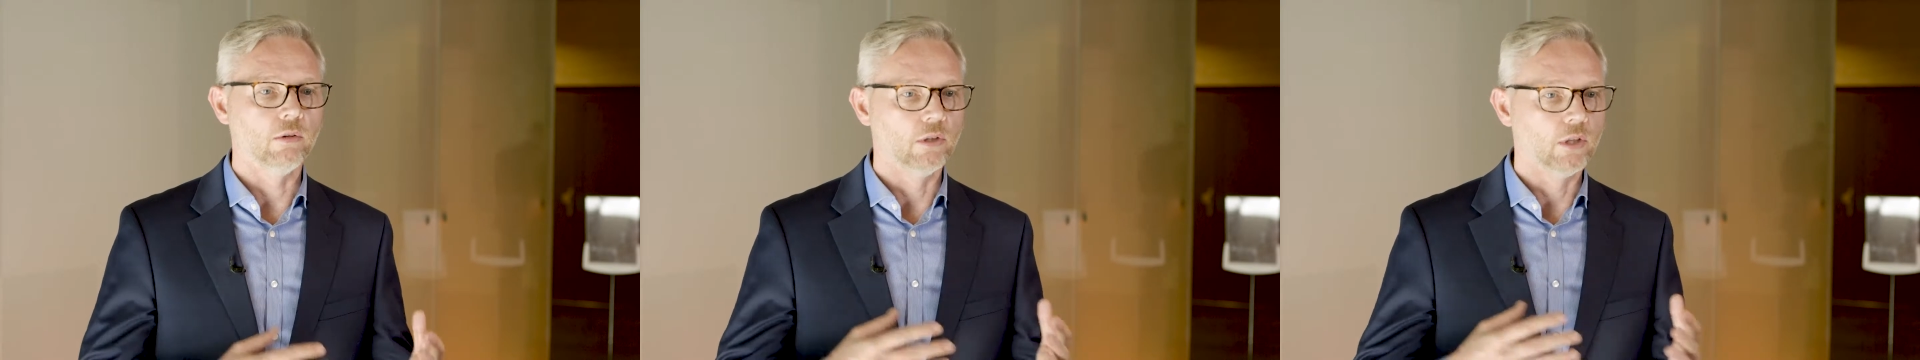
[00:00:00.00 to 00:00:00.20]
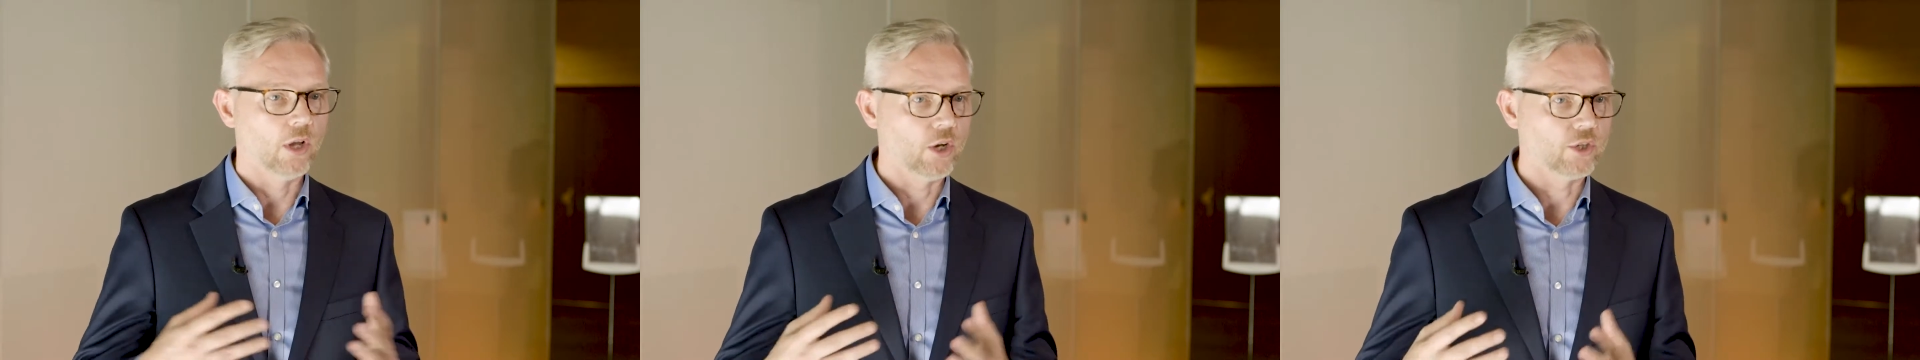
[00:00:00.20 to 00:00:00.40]

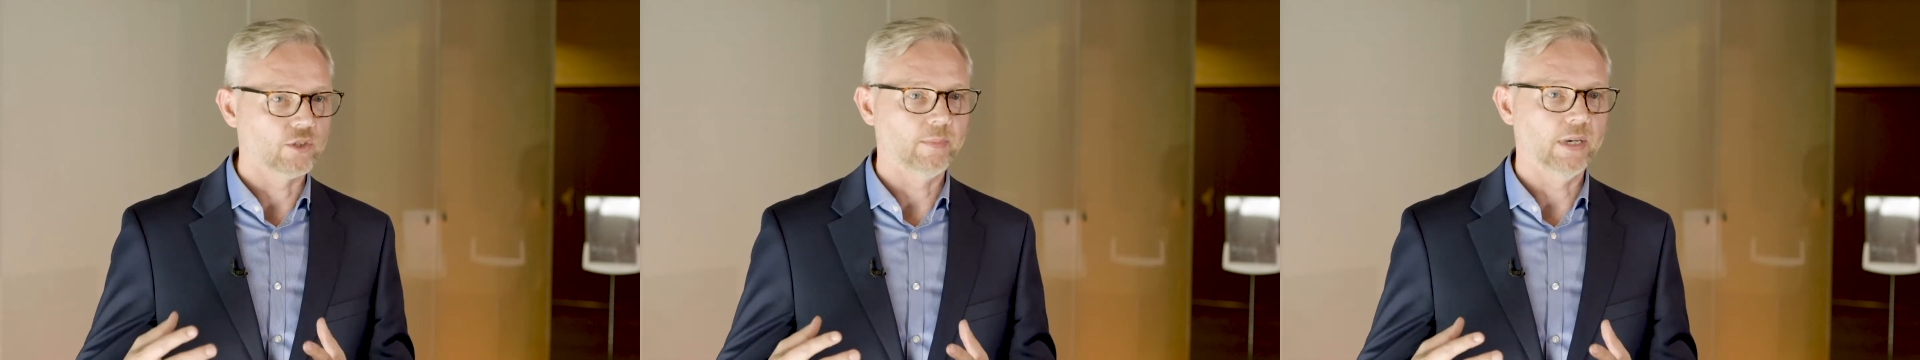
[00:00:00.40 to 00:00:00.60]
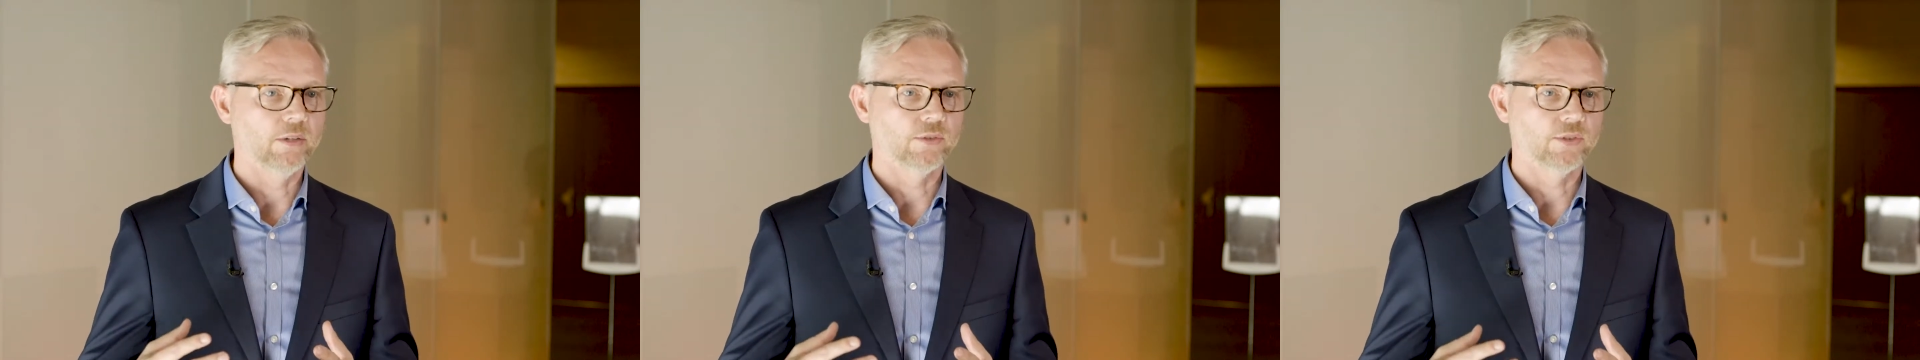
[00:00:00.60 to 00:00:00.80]
large
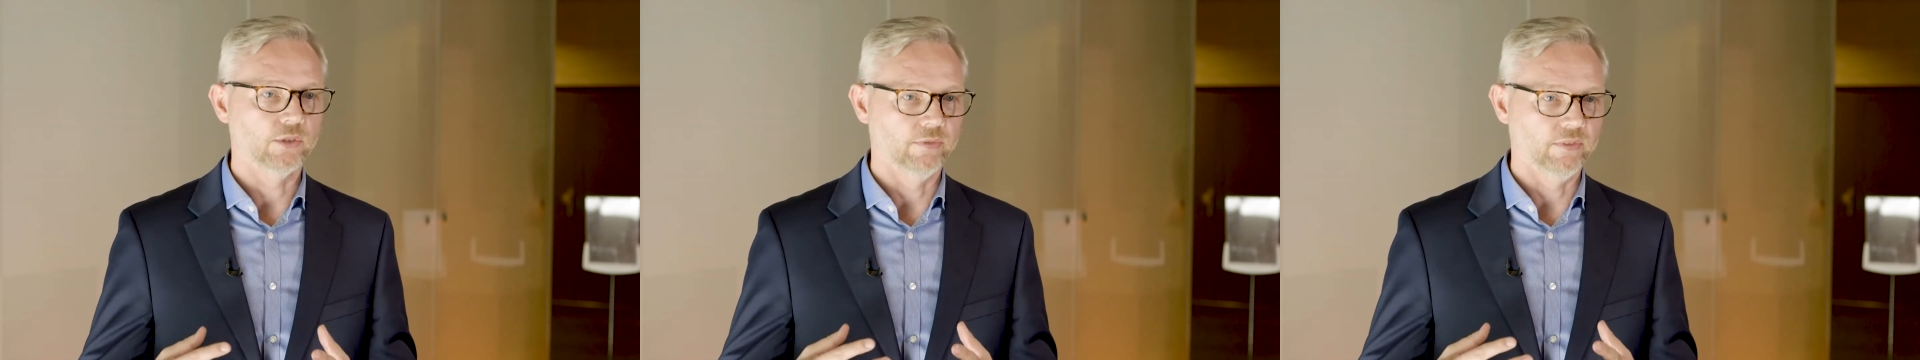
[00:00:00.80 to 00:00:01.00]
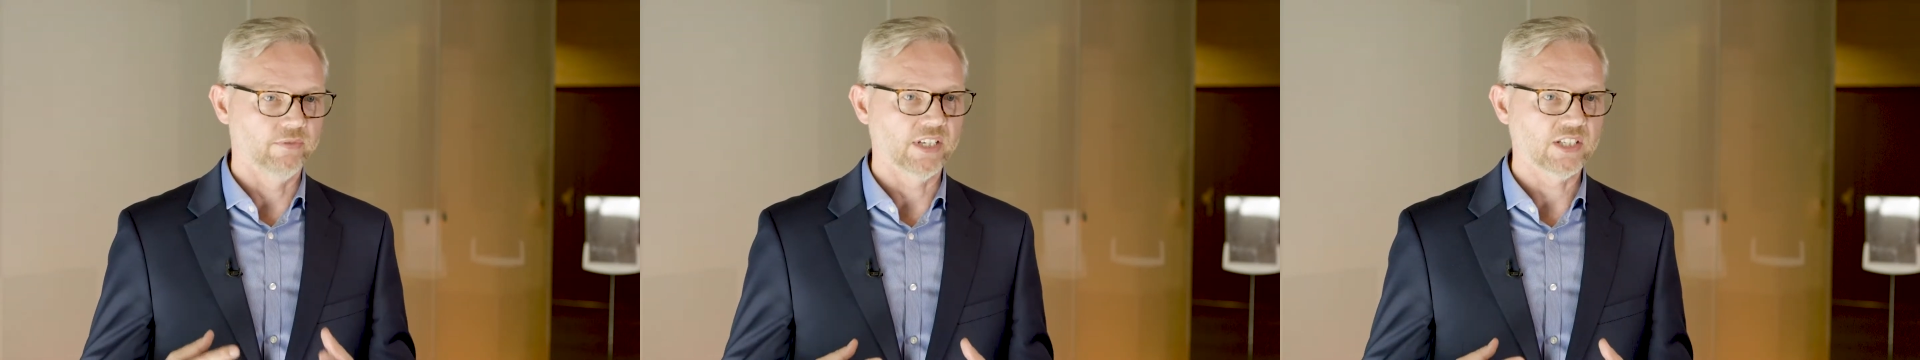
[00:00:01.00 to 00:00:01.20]
amounts
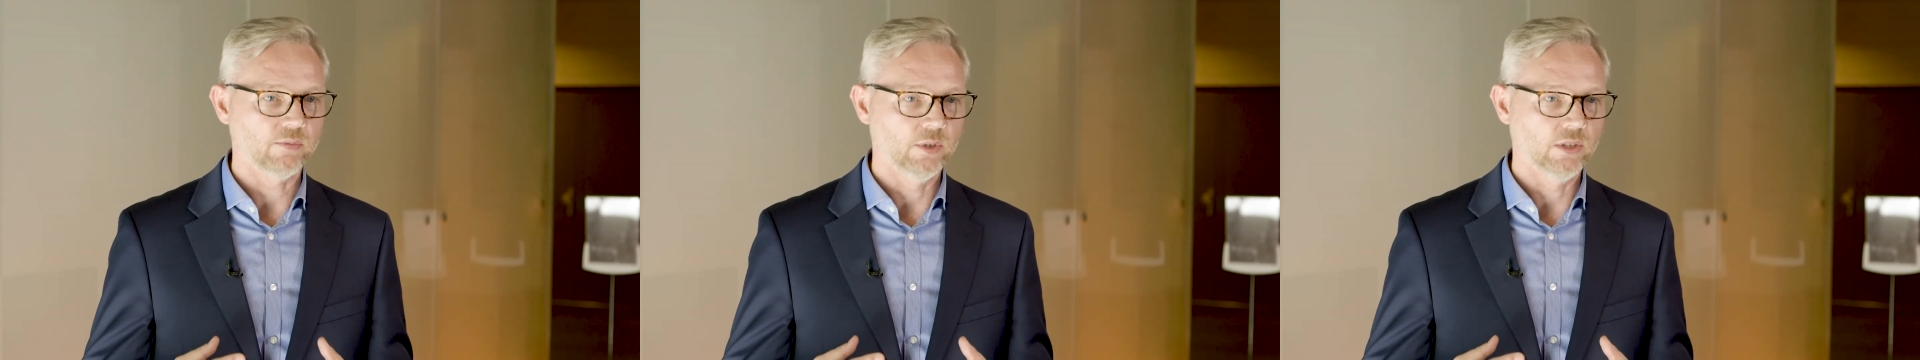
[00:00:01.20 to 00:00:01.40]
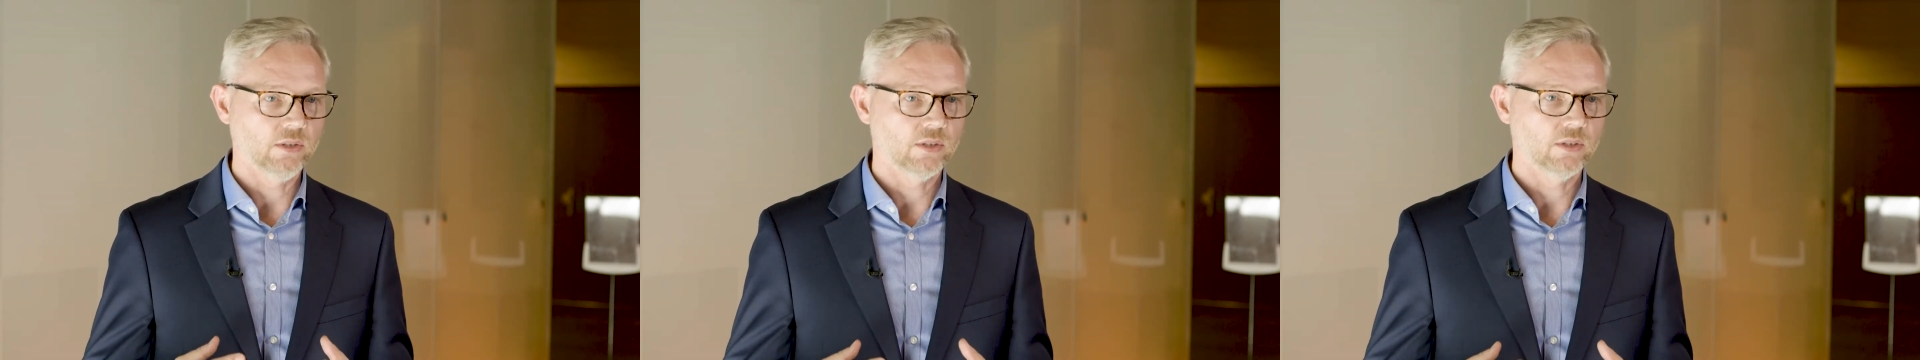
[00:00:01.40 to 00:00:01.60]
of
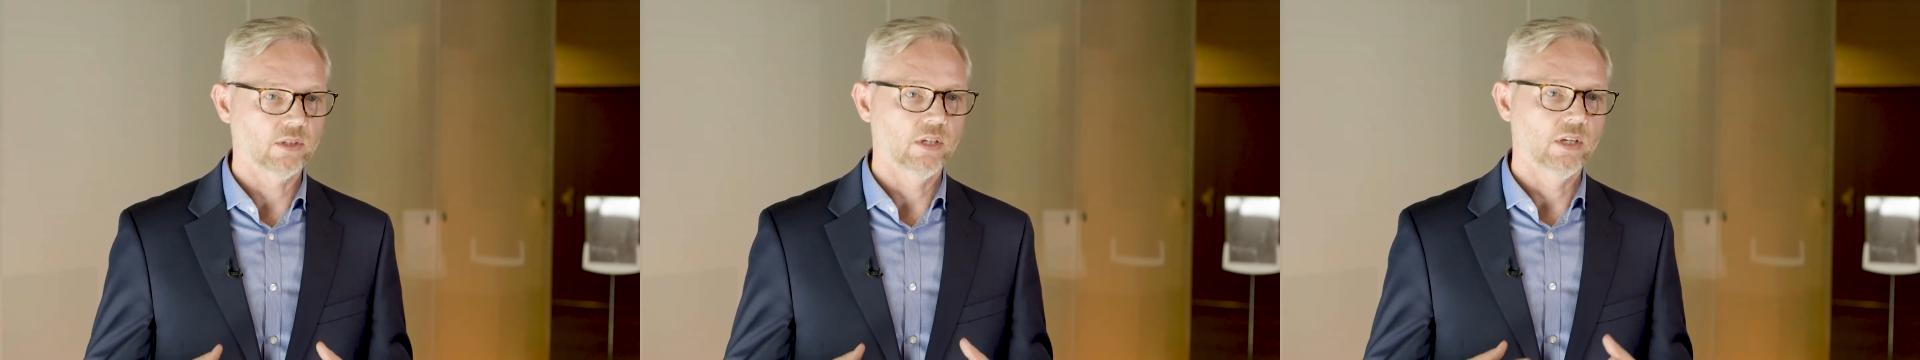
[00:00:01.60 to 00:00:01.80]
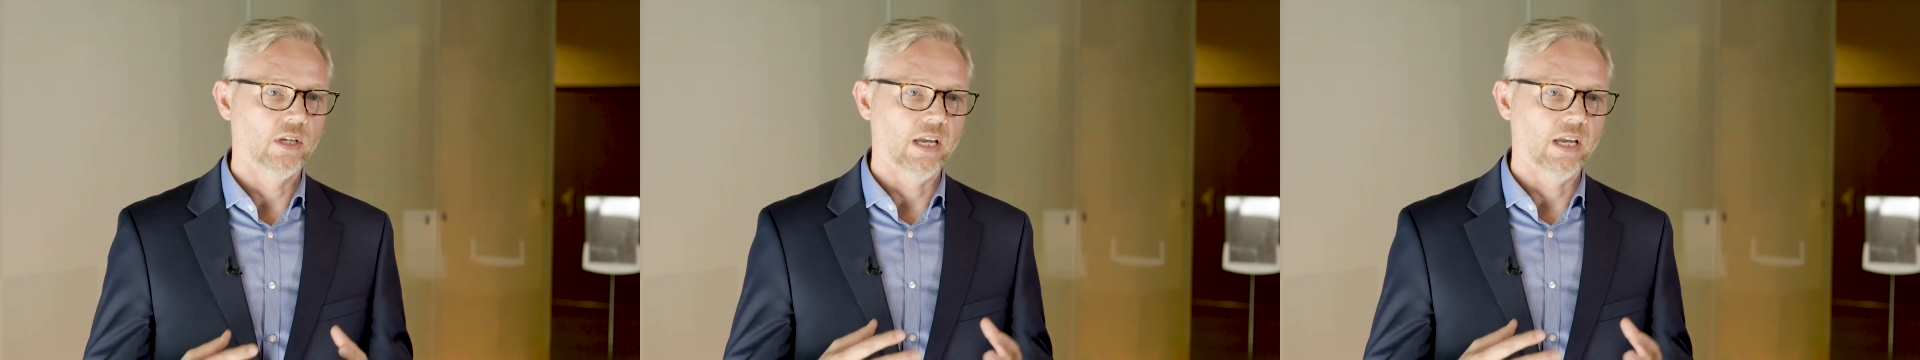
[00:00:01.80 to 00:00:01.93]
investments